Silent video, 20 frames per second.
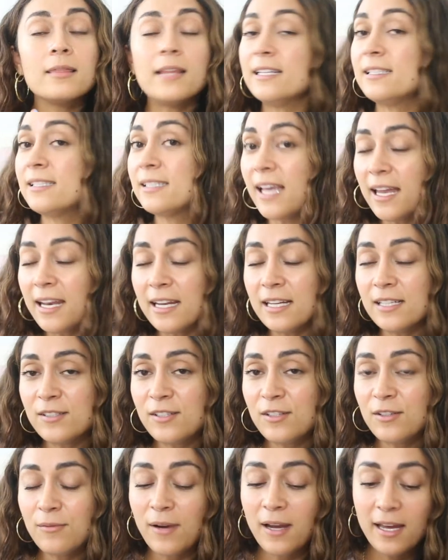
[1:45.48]
Let's get
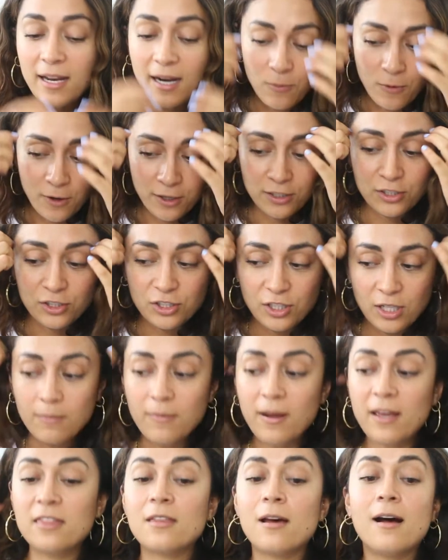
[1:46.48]
into it. I want to share
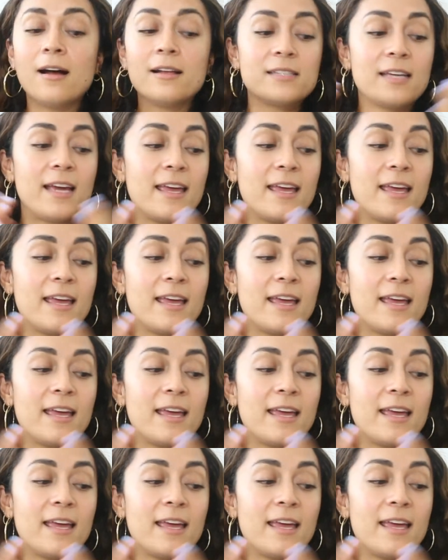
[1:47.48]
my thoughts.